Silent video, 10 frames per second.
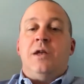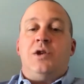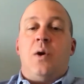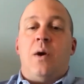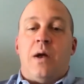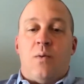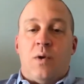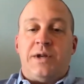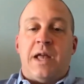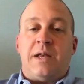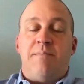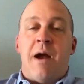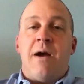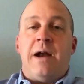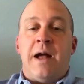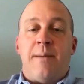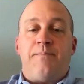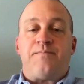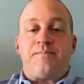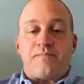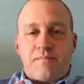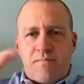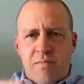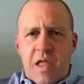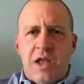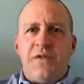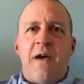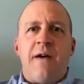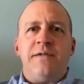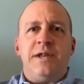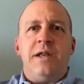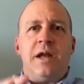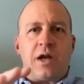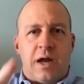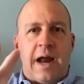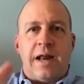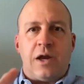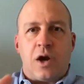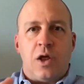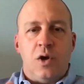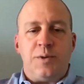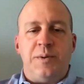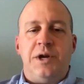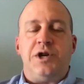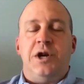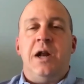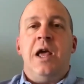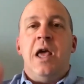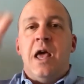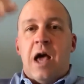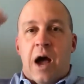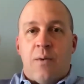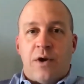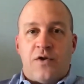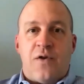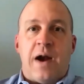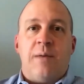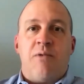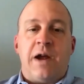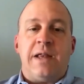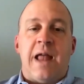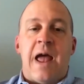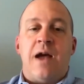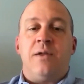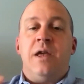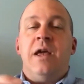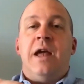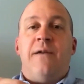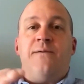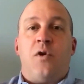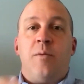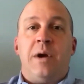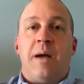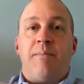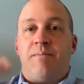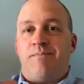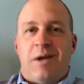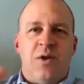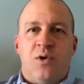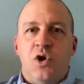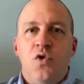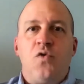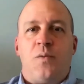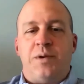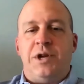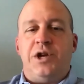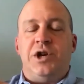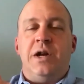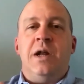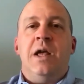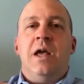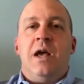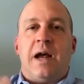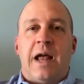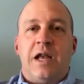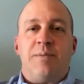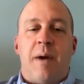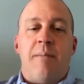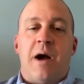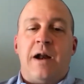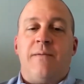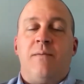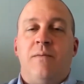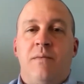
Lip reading: So once that's married up, this valve is again in the closed position. I want to try to bring it down and firm it up into a neutral position against my bonnet